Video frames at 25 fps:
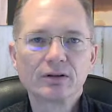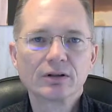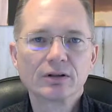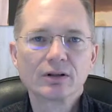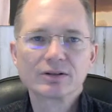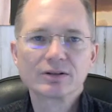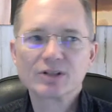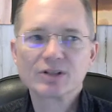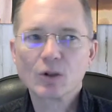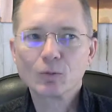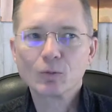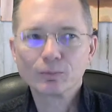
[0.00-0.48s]

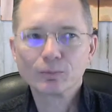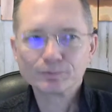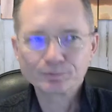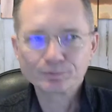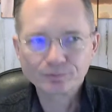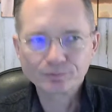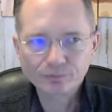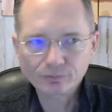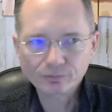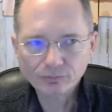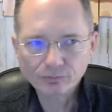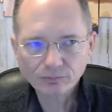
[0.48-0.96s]
So
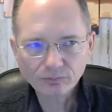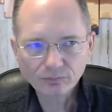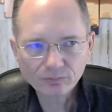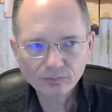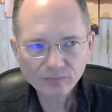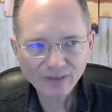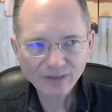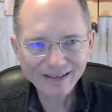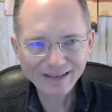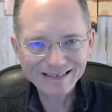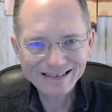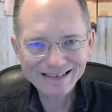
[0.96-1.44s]

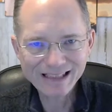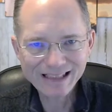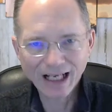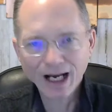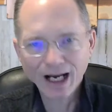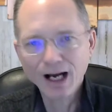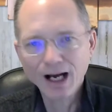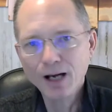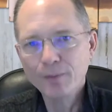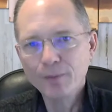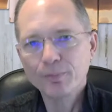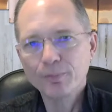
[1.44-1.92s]

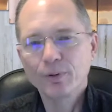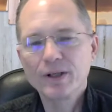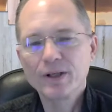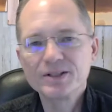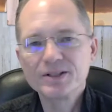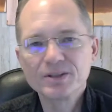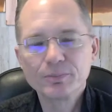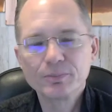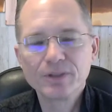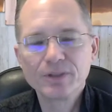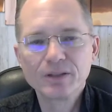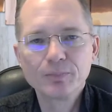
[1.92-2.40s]
time plays
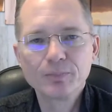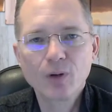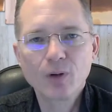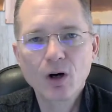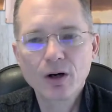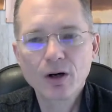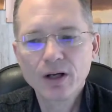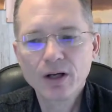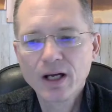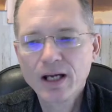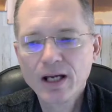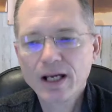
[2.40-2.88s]
a big
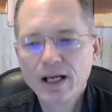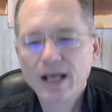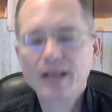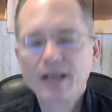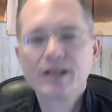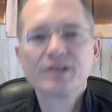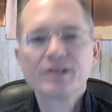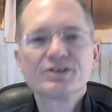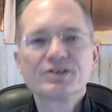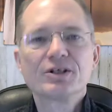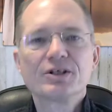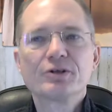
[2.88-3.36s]
part. And
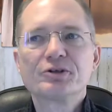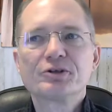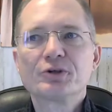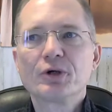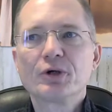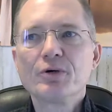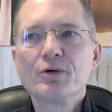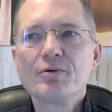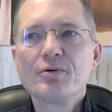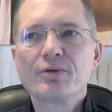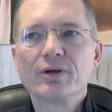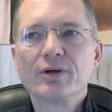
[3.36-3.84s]
is there
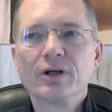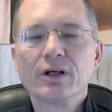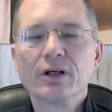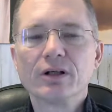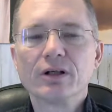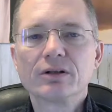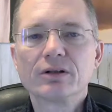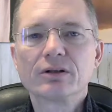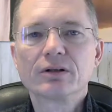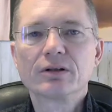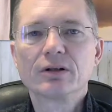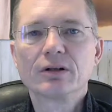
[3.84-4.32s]
truth in
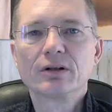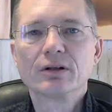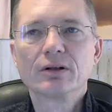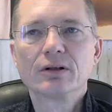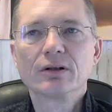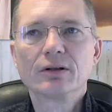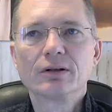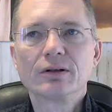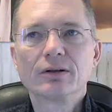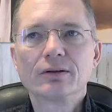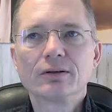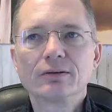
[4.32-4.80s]
it?
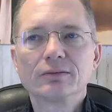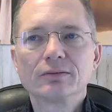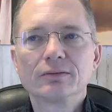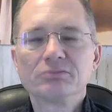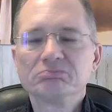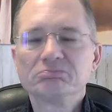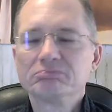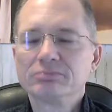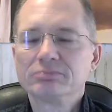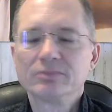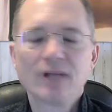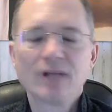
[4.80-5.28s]

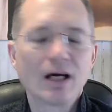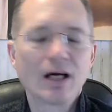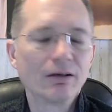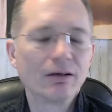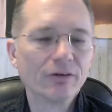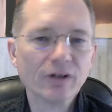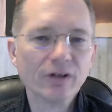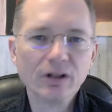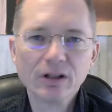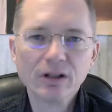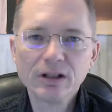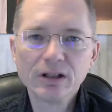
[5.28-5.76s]
Not
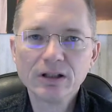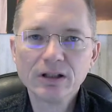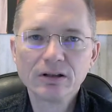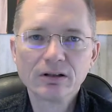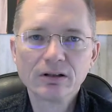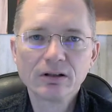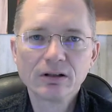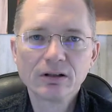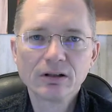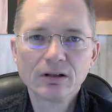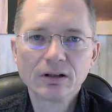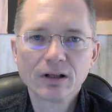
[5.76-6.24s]
really.
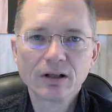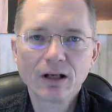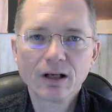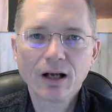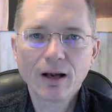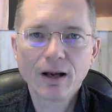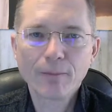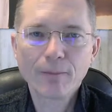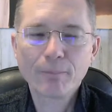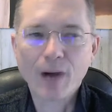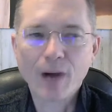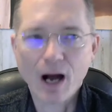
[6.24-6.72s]

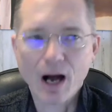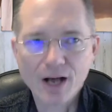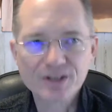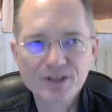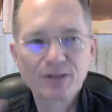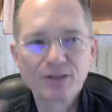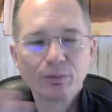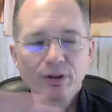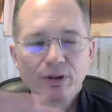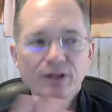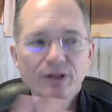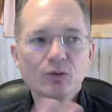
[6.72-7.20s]

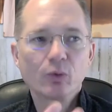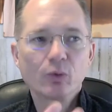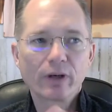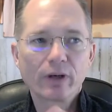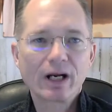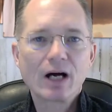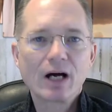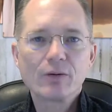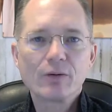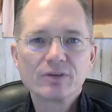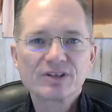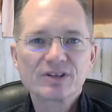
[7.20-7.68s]
Possibly when
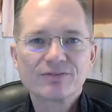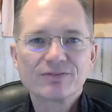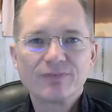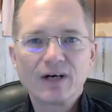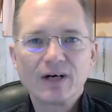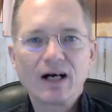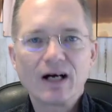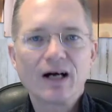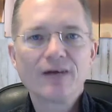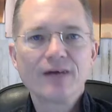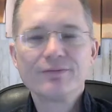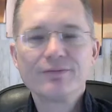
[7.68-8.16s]
I was
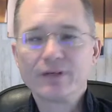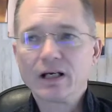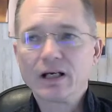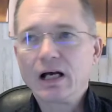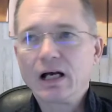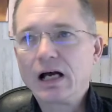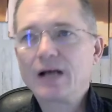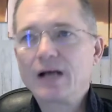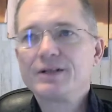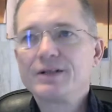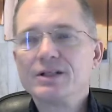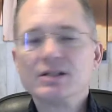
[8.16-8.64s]
5, yeah,
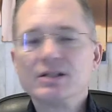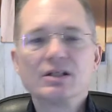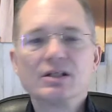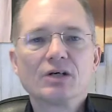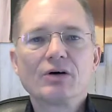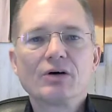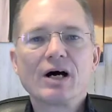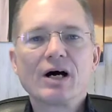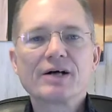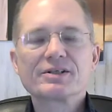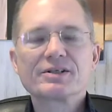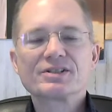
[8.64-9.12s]
I didn't know
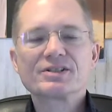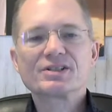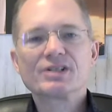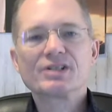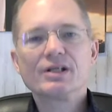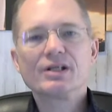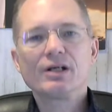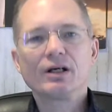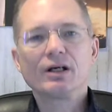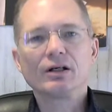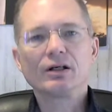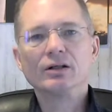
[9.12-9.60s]
how to
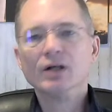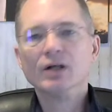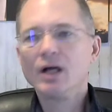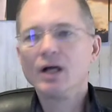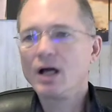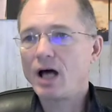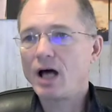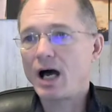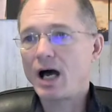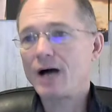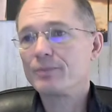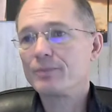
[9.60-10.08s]
sing.
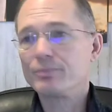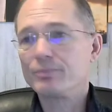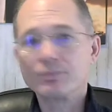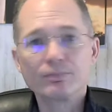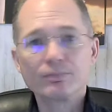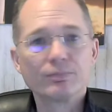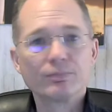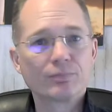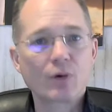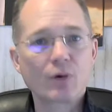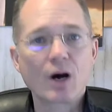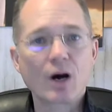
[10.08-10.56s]
I
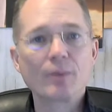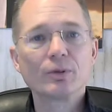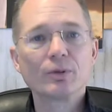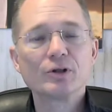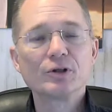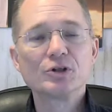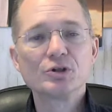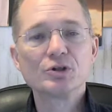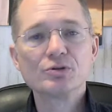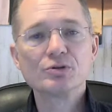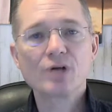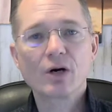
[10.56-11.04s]
probably
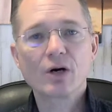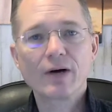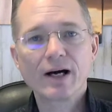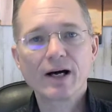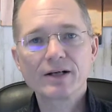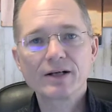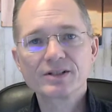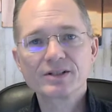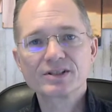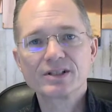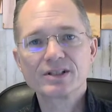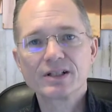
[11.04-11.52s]
do know how
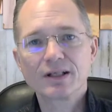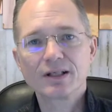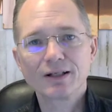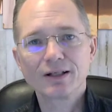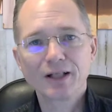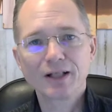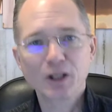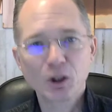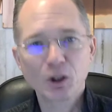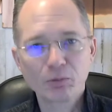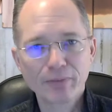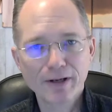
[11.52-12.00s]
to sing a
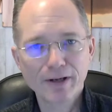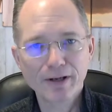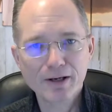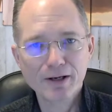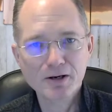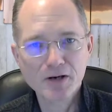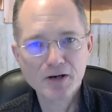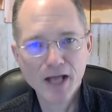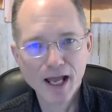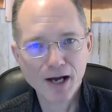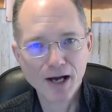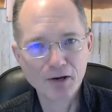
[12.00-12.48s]
little better
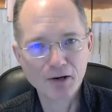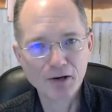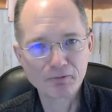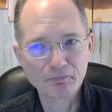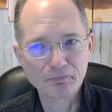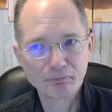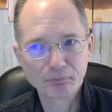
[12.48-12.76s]
now.